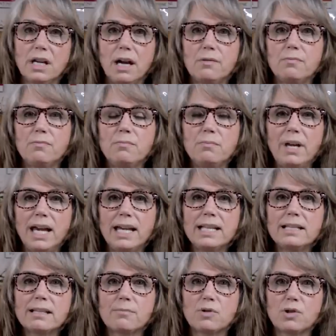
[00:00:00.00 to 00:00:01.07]
I
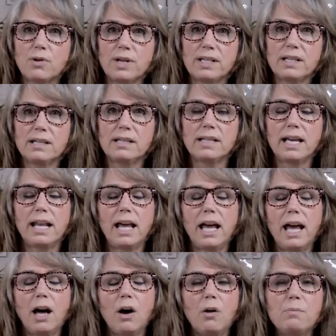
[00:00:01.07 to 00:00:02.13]
made some choices that
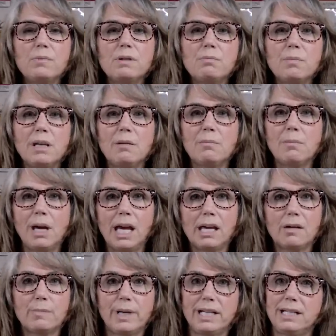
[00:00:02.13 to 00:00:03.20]
helped me
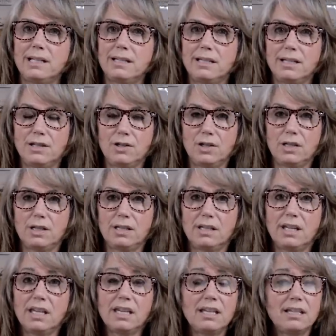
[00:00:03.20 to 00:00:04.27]
make my decisions
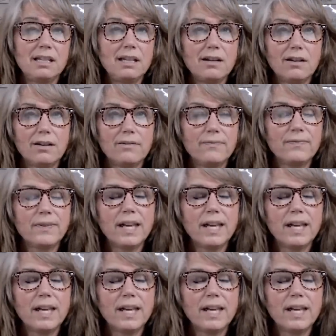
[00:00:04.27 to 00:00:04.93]
easier.